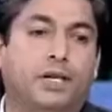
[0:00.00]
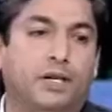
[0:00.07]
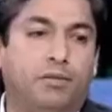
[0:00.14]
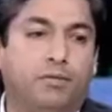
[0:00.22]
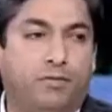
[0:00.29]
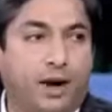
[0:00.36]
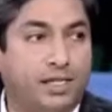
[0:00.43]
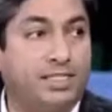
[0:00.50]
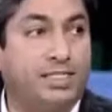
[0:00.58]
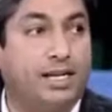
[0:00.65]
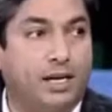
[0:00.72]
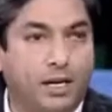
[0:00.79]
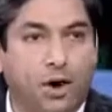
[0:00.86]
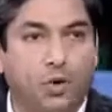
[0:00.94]

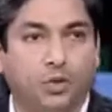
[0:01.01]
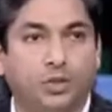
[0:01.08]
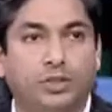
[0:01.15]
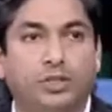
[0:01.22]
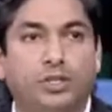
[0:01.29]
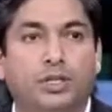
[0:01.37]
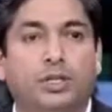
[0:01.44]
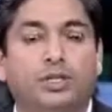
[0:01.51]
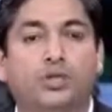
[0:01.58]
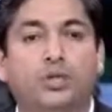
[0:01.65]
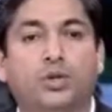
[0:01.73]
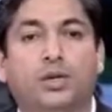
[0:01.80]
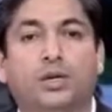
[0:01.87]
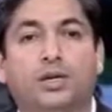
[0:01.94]
FASTag accounts.
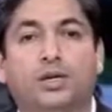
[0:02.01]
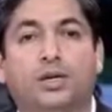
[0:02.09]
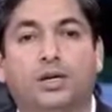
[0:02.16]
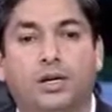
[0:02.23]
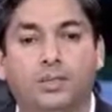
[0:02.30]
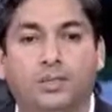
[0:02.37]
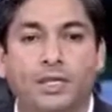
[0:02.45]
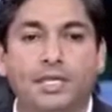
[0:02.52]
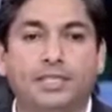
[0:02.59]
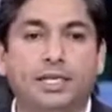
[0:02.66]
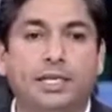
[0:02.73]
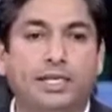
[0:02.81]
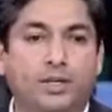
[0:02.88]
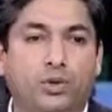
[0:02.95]
So companies,
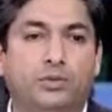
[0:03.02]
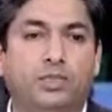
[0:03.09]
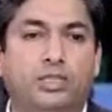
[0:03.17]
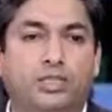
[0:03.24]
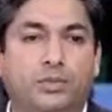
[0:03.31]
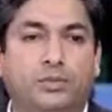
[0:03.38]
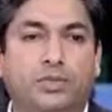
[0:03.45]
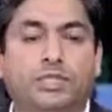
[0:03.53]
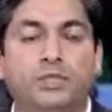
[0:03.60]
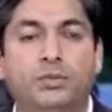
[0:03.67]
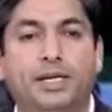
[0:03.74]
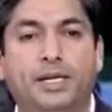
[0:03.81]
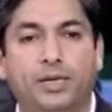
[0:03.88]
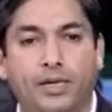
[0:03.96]
the ecosystem which
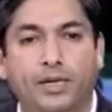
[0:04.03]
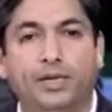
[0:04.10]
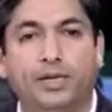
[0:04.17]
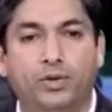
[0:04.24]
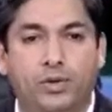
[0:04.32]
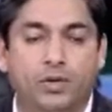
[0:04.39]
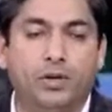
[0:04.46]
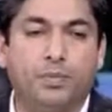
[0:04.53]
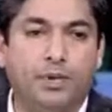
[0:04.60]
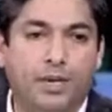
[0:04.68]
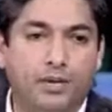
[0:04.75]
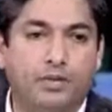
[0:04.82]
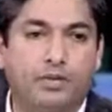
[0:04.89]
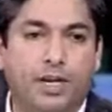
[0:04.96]
is being created over a
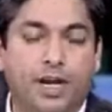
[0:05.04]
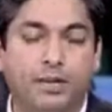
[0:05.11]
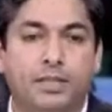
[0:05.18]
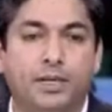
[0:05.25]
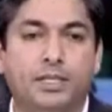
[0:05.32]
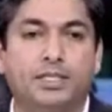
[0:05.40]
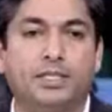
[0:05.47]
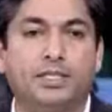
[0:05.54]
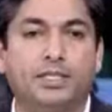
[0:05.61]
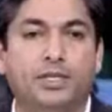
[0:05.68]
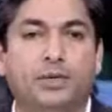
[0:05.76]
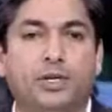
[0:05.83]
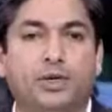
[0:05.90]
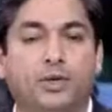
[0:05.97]
period of time is
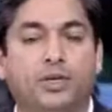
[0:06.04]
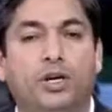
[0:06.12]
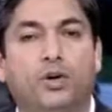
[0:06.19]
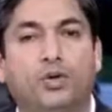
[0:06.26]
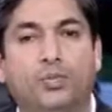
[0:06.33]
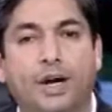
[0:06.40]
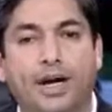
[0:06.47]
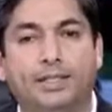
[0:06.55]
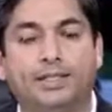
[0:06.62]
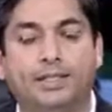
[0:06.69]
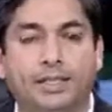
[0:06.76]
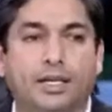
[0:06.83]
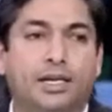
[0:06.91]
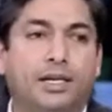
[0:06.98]
reasonably good. Now banks